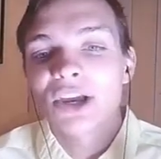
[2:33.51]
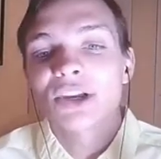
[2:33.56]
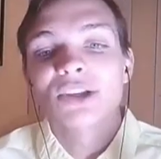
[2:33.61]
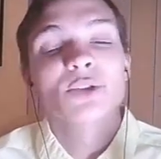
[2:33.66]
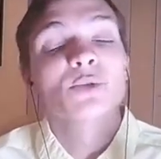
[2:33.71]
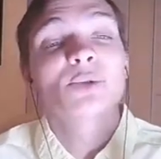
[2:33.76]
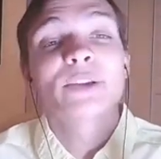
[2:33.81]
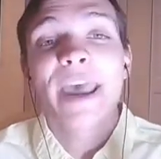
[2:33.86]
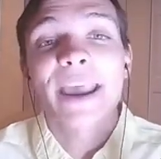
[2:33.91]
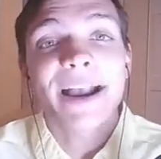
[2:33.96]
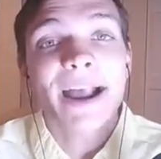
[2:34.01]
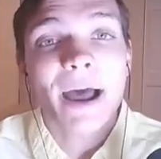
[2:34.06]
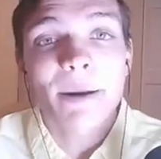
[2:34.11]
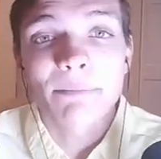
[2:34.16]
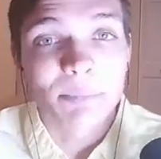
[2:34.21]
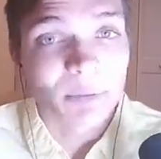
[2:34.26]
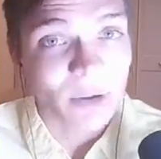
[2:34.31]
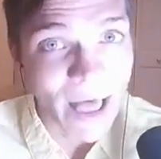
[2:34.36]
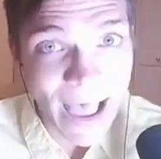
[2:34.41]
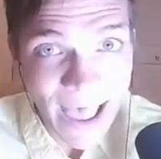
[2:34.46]
You take on
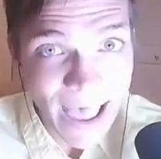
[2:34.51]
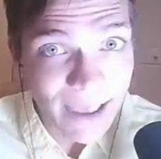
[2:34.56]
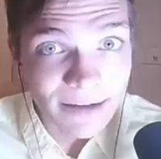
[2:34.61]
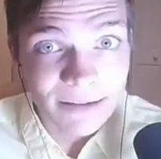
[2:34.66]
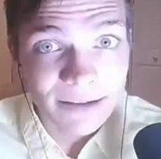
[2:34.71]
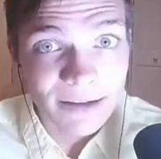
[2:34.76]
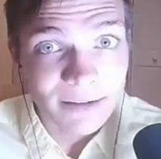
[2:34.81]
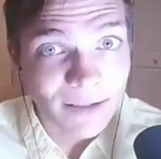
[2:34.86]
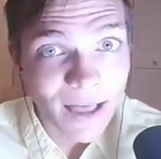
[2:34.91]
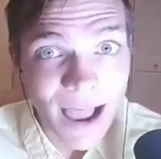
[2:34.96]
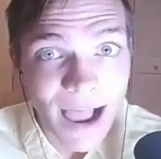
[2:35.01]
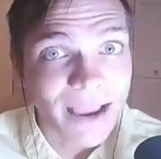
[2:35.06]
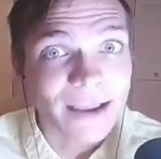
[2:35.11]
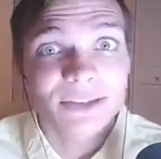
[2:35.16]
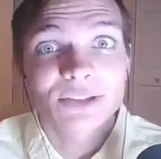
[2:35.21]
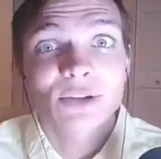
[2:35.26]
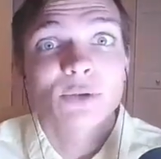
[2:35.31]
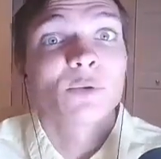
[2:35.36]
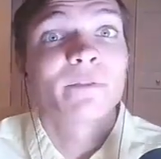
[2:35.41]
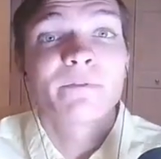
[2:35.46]
bad
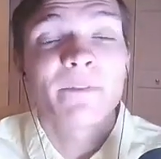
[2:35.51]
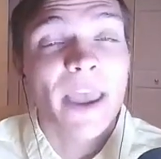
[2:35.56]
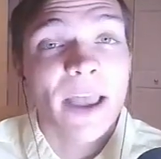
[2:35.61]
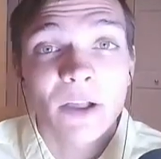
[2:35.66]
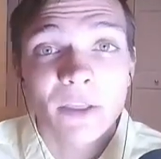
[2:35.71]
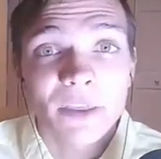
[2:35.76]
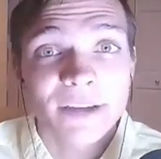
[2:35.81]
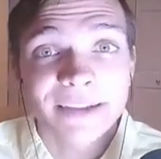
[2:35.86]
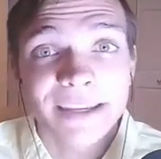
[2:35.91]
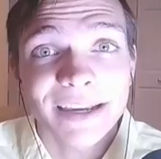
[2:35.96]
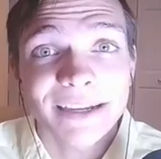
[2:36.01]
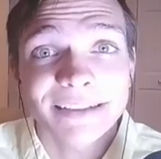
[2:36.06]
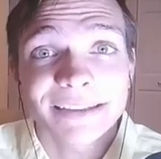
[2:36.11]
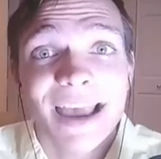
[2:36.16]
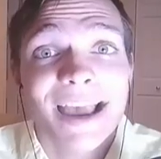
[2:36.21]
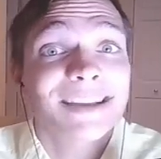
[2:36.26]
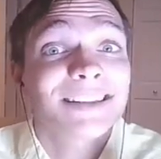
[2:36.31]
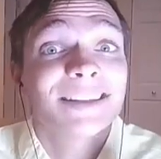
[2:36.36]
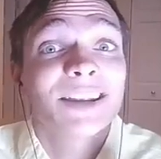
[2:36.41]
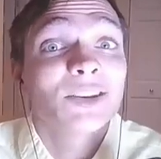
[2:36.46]
clients who fail the dick
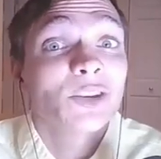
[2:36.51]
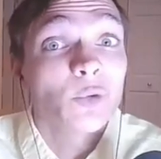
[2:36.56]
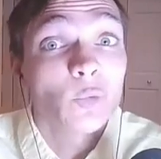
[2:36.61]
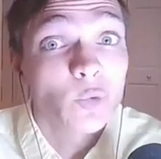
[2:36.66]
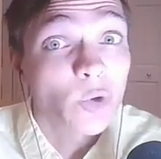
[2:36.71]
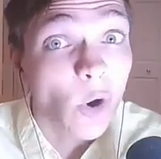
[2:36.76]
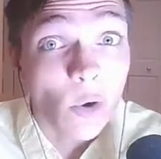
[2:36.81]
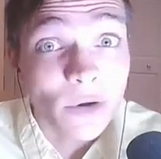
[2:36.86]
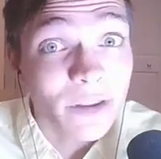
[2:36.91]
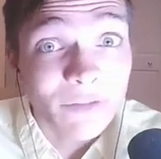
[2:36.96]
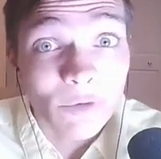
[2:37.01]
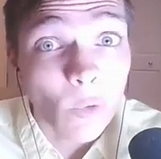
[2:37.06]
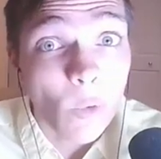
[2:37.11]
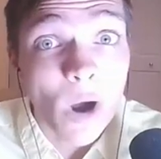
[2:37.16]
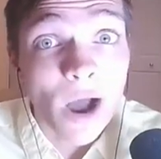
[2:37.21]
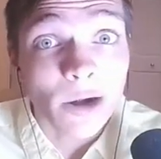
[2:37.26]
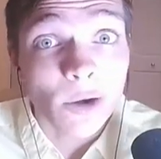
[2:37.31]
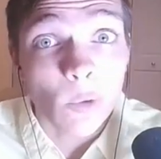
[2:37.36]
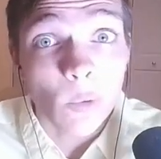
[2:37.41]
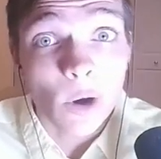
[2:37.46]
test and you don't even
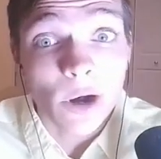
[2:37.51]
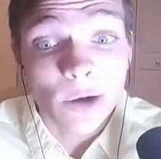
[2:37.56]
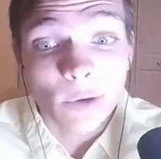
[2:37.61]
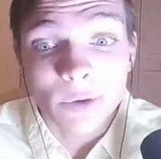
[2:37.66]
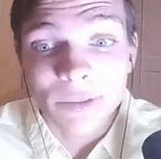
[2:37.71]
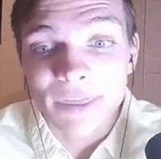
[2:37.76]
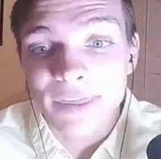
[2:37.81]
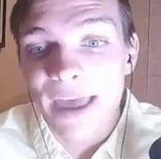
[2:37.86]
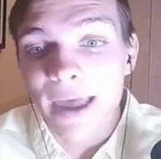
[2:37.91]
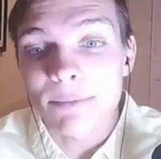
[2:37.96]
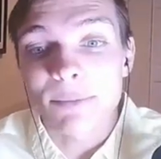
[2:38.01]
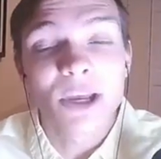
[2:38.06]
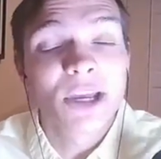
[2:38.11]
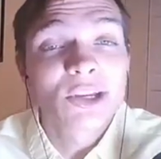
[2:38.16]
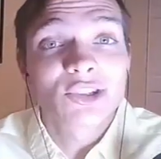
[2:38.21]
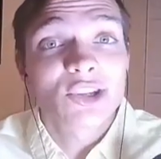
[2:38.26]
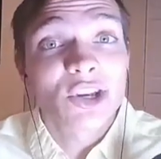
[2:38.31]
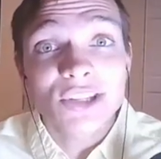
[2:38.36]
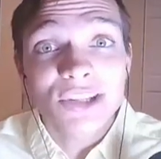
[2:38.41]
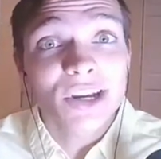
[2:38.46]
want to work with them
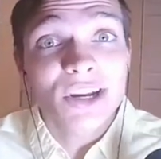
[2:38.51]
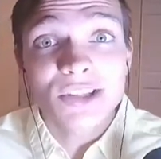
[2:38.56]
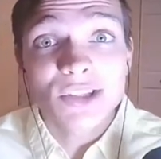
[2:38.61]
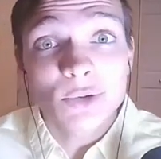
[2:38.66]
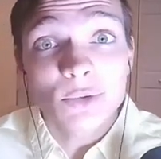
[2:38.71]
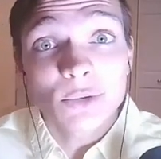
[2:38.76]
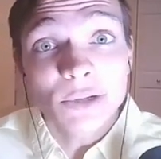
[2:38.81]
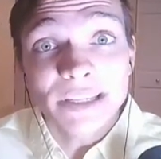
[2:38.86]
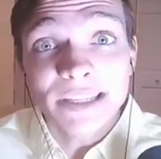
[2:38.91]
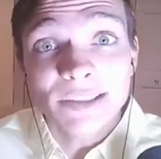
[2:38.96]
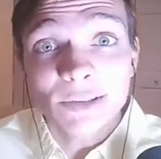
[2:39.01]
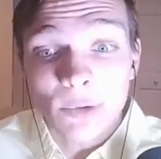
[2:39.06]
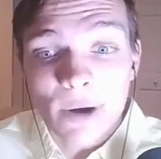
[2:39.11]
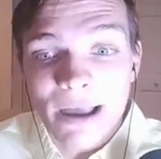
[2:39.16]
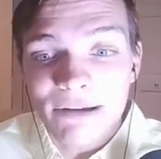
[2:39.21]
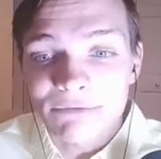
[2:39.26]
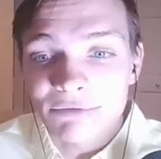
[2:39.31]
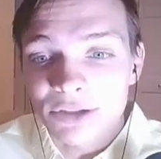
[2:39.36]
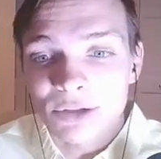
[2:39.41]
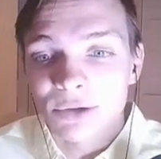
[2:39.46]
just because you need the
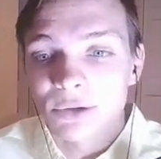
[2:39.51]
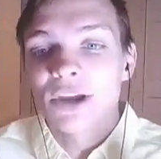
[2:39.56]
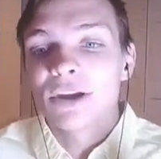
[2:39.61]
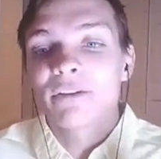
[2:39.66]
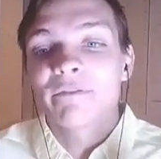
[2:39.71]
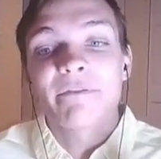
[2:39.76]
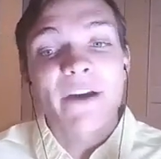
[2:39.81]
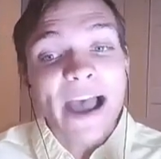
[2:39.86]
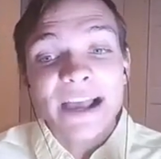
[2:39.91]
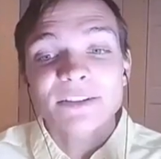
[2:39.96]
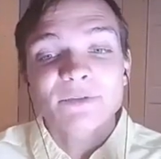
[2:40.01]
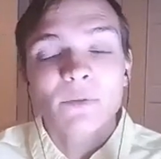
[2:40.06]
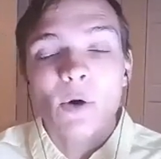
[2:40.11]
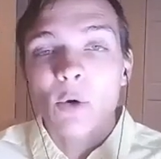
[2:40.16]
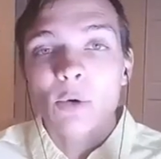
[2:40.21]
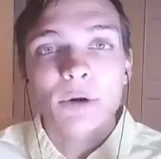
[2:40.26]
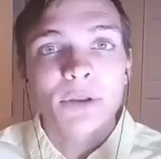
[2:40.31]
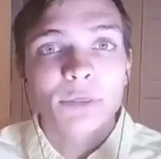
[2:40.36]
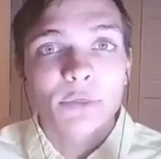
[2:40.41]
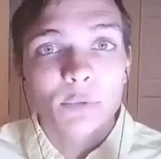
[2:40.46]
revenue. Fast
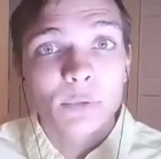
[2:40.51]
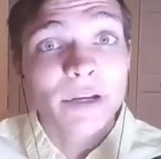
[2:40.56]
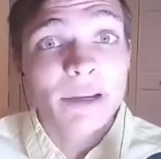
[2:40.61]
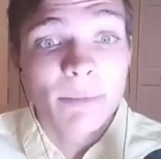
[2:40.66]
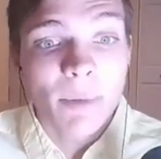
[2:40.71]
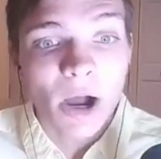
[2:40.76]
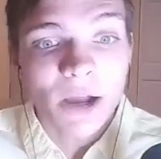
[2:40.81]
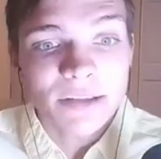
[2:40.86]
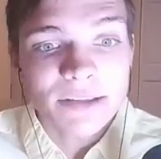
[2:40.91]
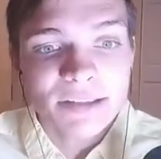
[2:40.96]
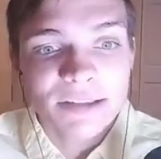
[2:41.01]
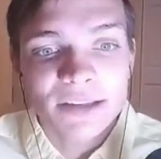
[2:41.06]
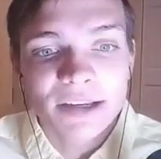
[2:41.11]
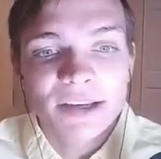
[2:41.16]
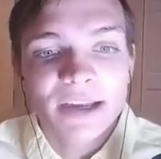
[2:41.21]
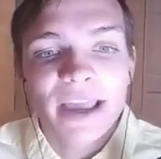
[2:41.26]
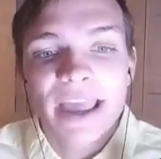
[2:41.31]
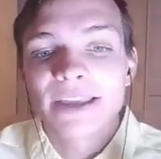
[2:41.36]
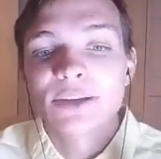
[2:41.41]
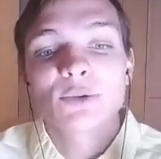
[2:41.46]
forward 3 months
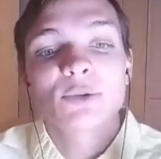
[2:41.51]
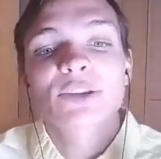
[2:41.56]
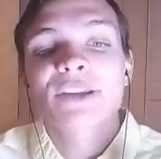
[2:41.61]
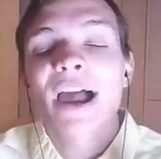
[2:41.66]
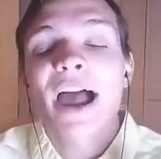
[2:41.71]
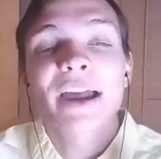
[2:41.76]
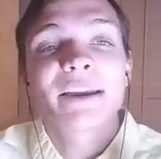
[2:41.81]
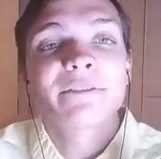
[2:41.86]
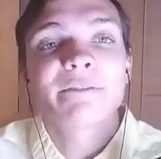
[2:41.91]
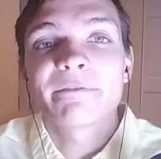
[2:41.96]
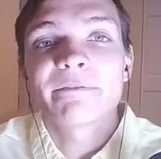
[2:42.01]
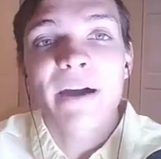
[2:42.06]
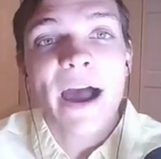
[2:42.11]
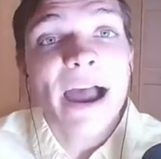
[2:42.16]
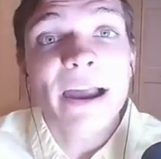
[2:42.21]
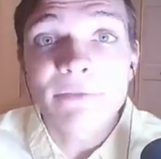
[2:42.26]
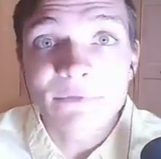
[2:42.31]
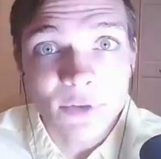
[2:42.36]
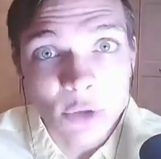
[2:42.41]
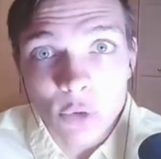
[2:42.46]
and you sign
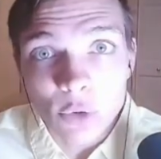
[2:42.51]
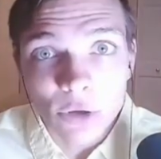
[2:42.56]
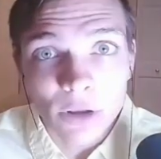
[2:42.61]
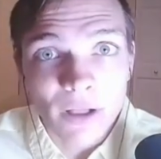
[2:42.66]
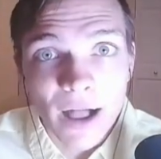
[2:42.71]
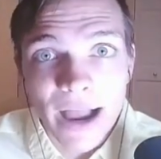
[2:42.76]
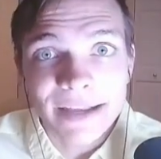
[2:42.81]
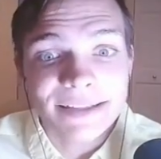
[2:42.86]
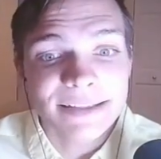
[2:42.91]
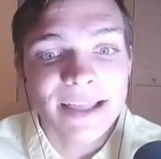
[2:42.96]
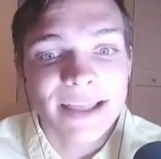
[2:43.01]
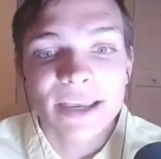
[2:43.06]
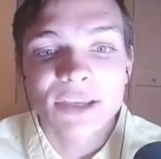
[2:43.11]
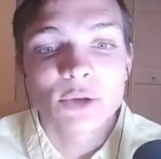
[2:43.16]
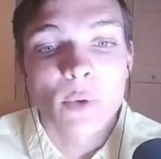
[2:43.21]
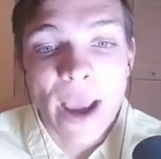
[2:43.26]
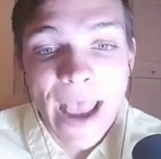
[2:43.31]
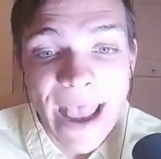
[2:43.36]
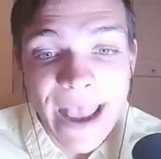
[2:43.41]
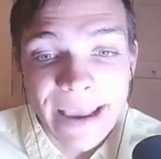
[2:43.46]
5 new clients that
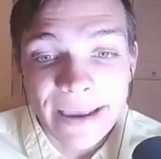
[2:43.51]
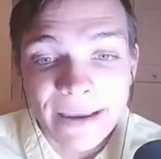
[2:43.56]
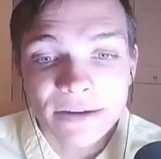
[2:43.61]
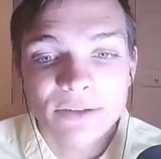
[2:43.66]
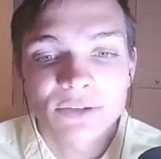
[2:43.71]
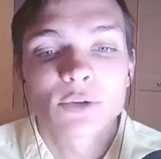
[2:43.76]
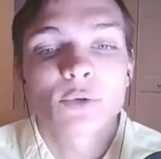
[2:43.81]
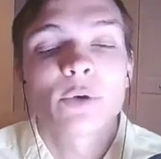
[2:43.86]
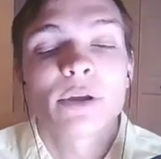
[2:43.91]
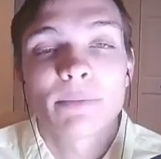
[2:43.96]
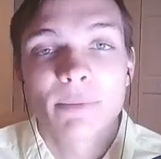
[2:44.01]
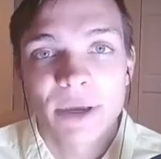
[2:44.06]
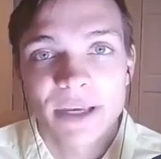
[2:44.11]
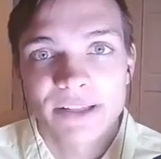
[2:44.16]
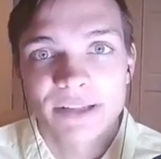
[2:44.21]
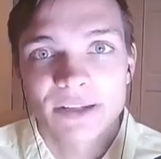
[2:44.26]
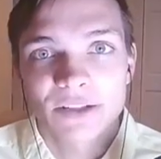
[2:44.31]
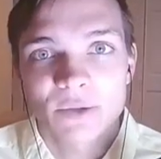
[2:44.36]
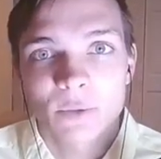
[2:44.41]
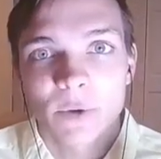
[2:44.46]
you hate doing
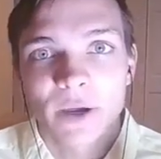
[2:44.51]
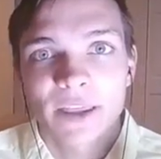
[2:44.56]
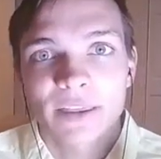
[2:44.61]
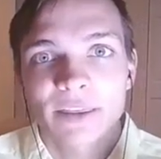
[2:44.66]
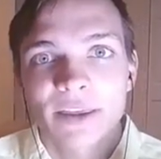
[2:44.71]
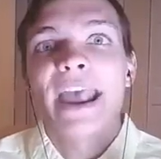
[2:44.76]
business with